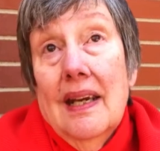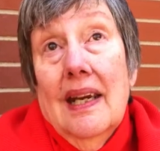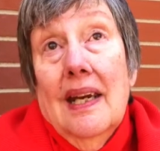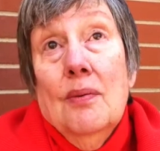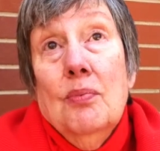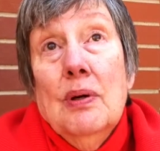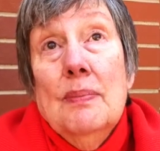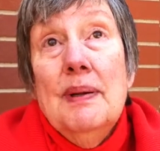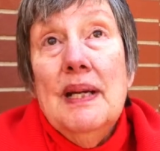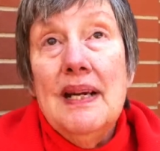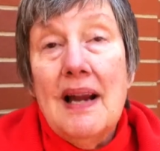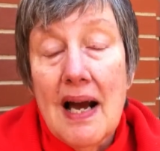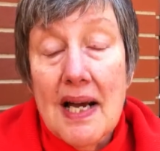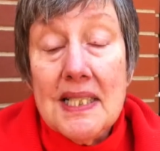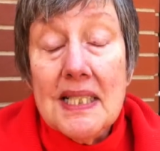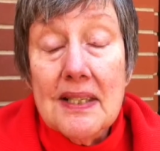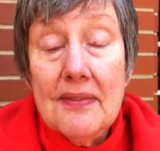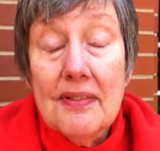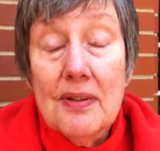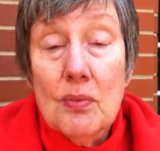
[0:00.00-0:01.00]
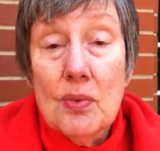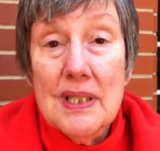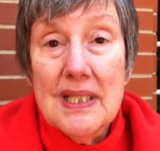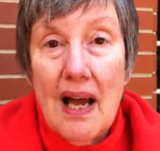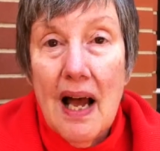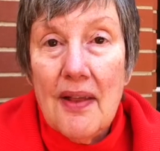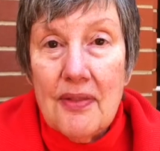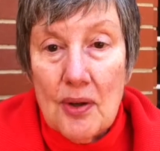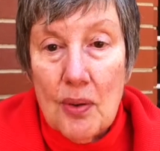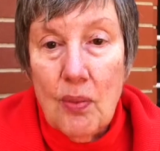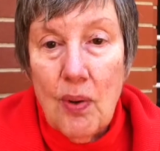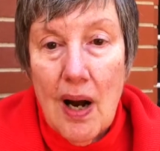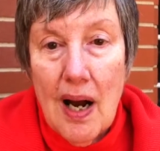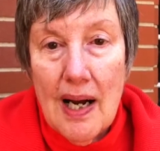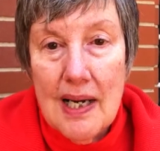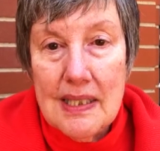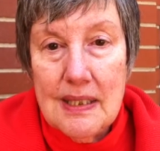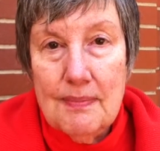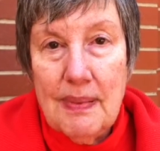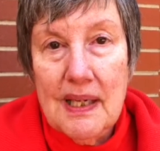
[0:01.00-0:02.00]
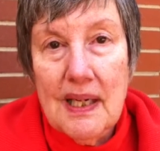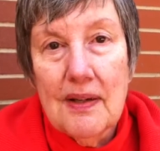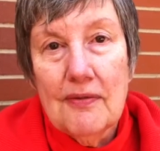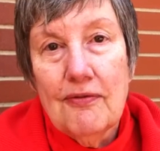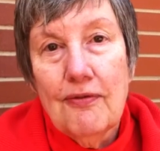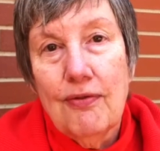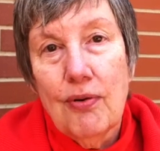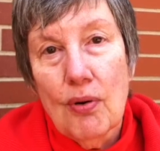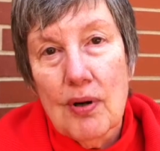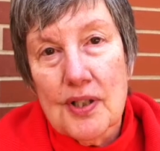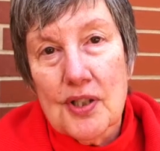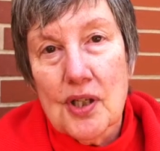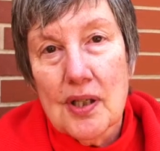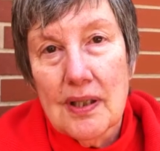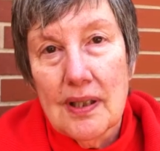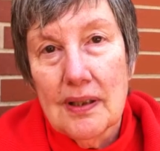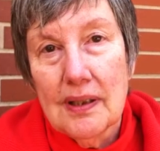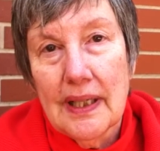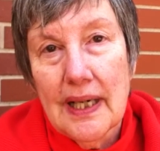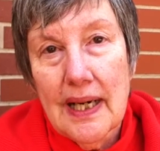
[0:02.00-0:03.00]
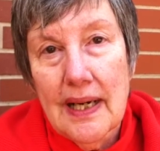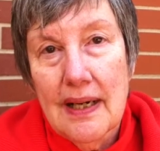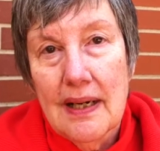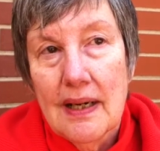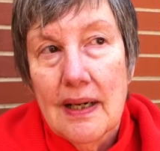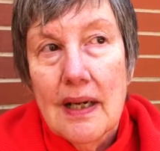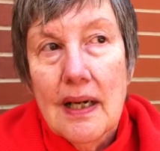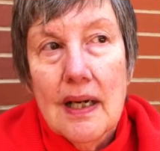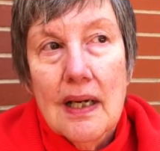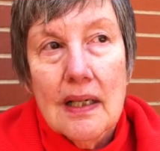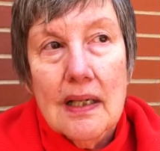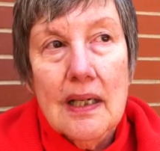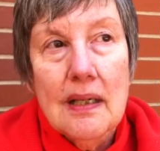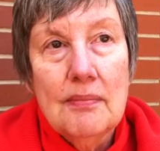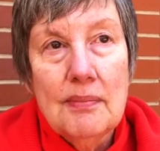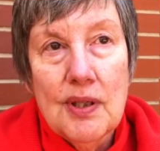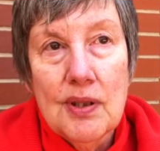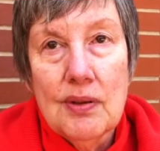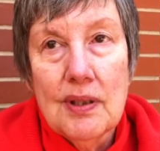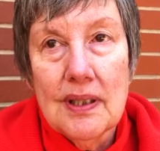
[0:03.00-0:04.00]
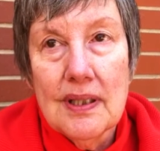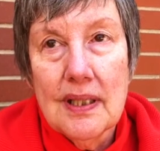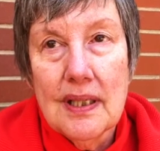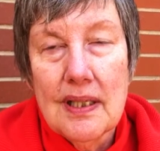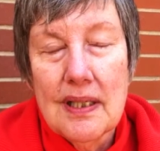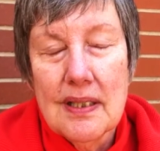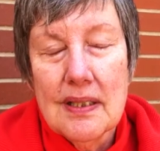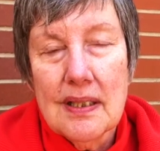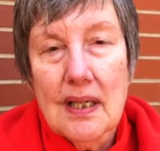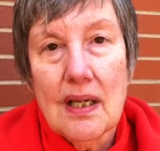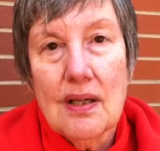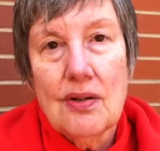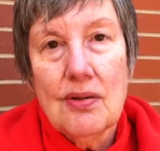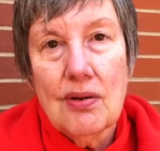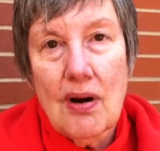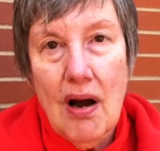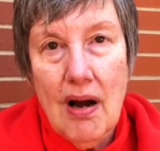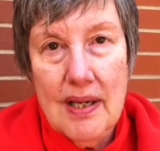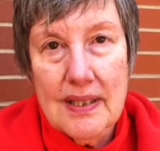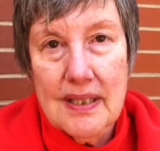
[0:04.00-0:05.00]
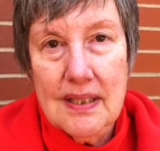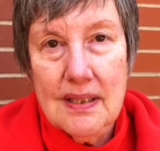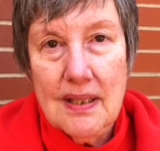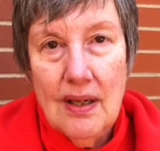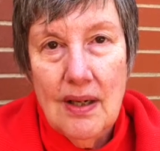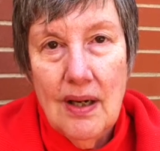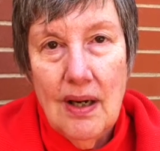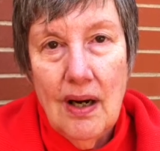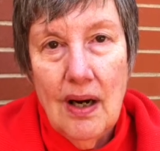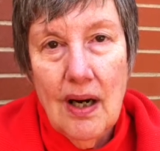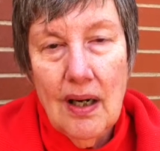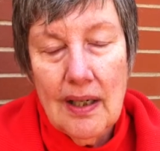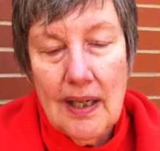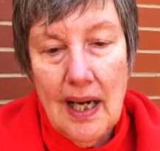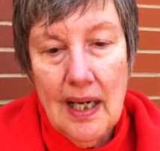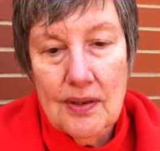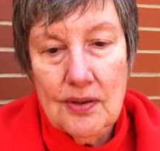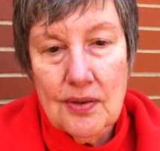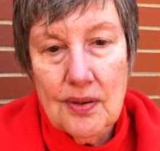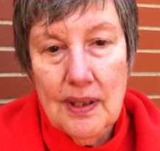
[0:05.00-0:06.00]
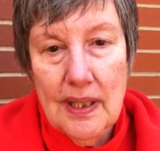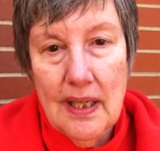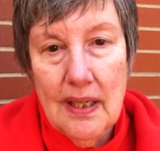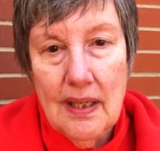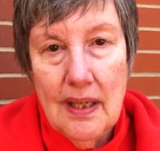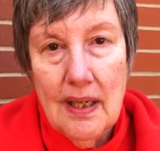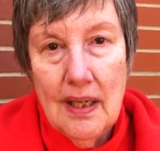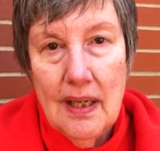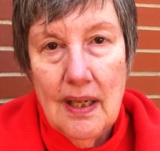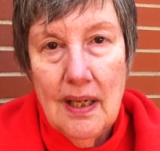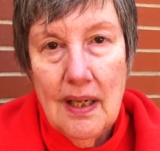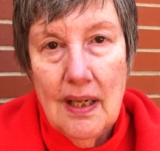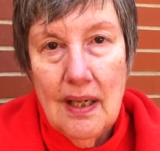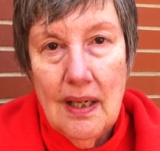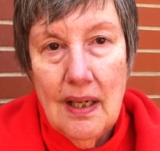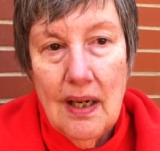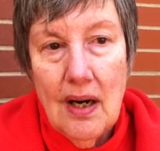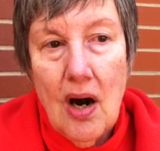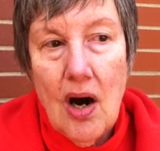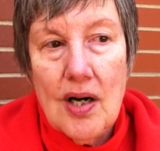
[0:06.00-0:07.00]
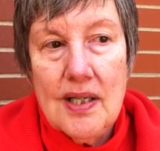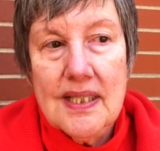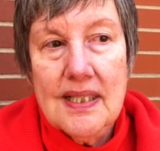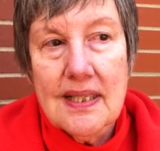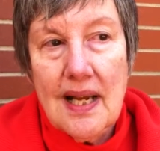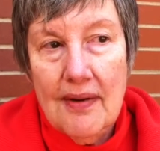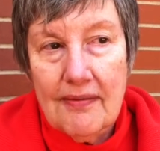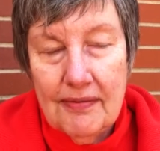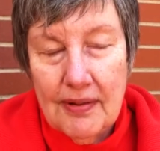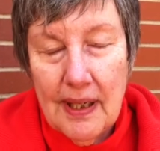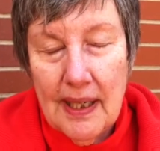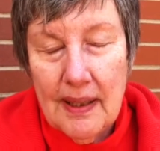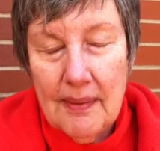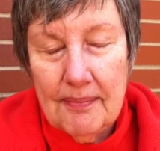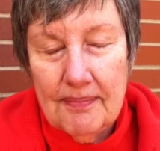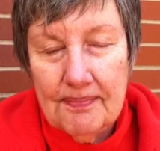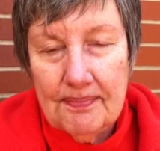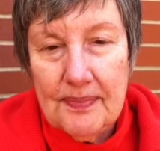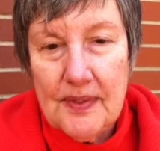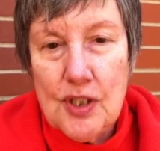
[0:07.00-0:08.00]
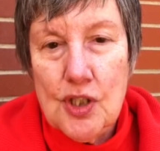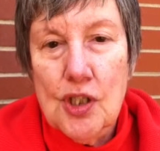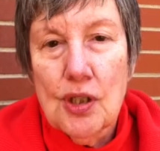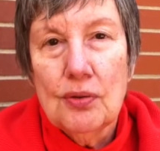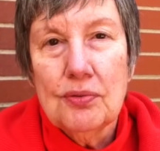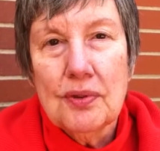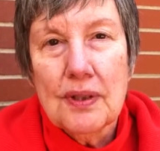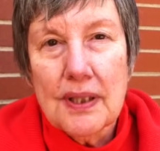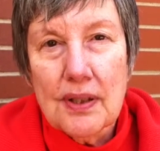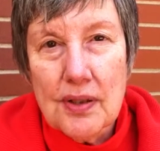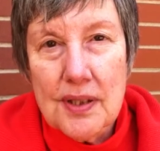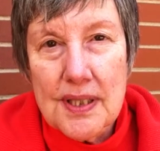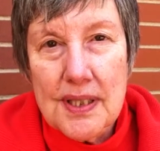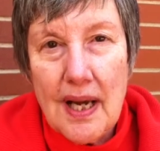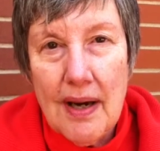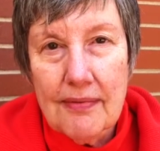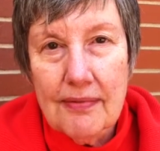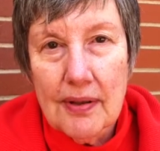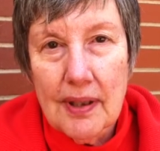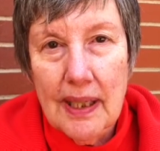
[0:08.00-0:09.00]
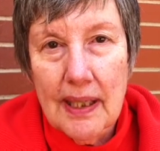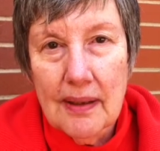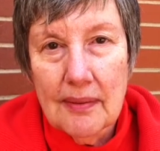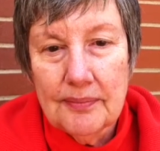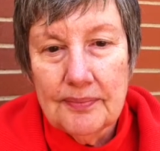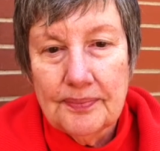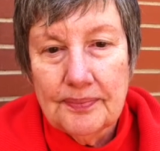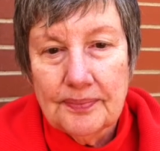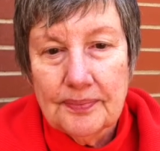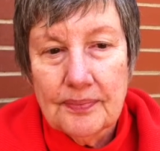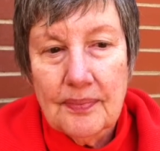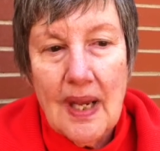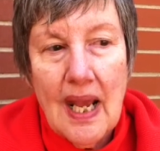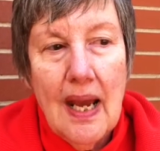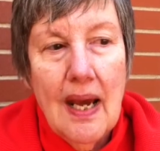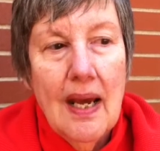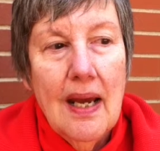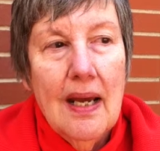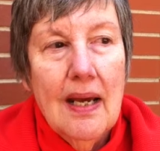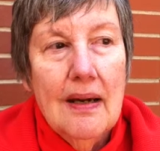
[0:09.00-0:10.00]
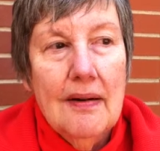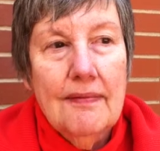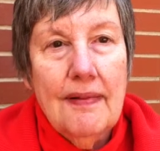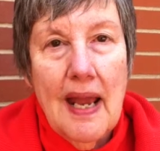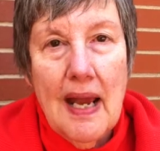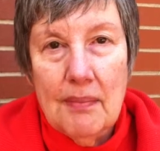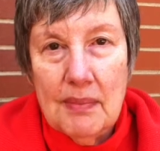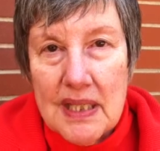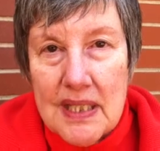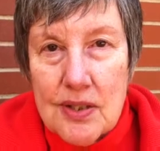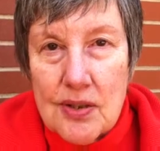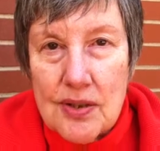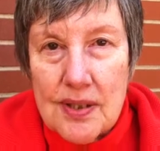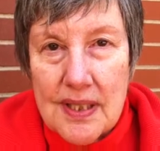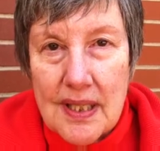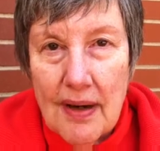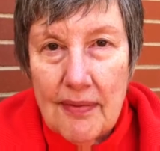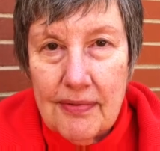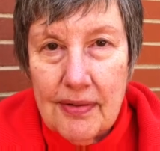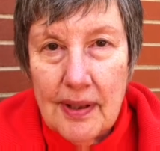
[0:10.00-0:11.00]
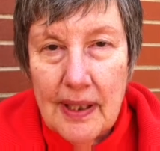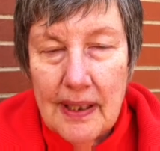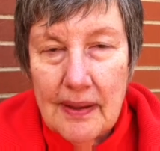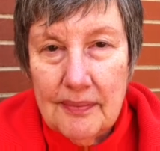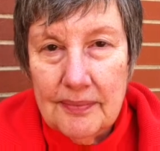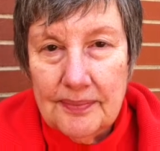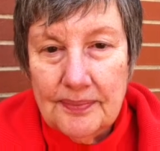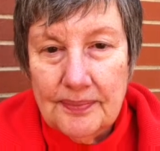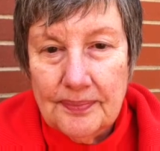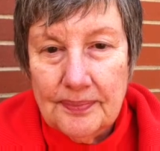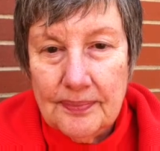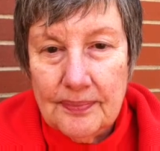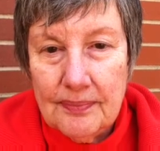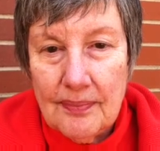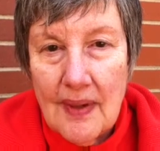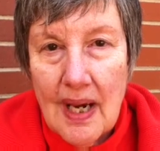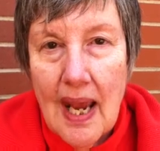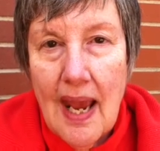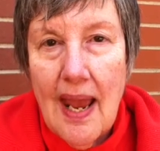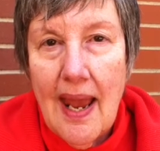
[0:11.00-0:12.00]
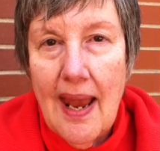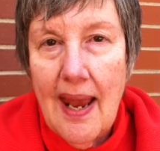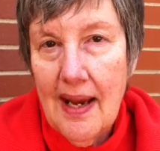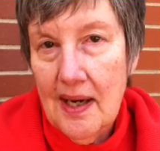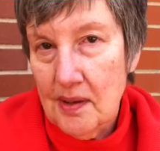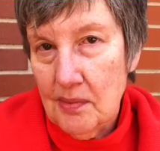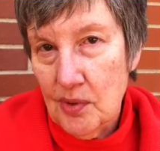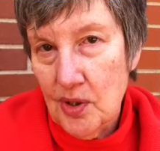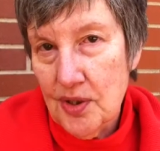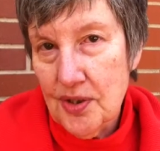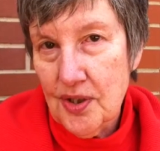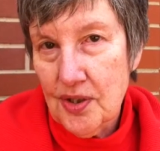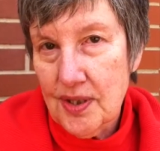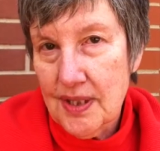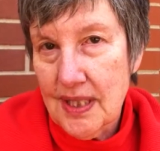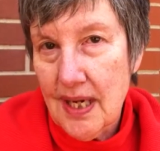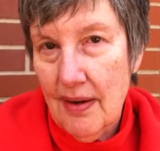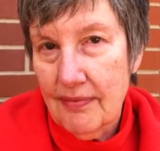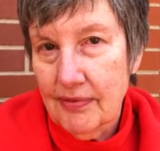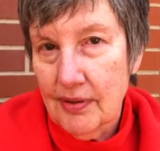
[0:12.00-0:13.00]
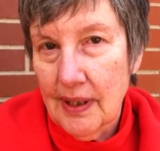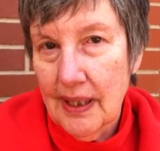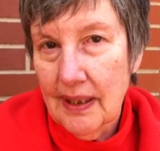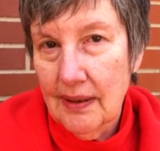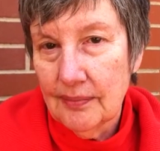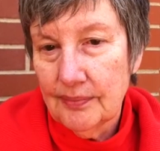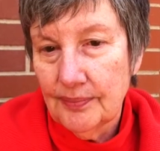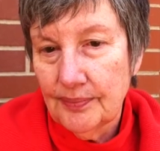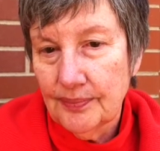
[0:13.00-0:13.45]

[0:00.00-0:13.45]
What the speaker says: It would be nice if it was otherwise, but unfortunately, communities across our country are suffering. Children are suffering. Families are suffering, animals are suffering.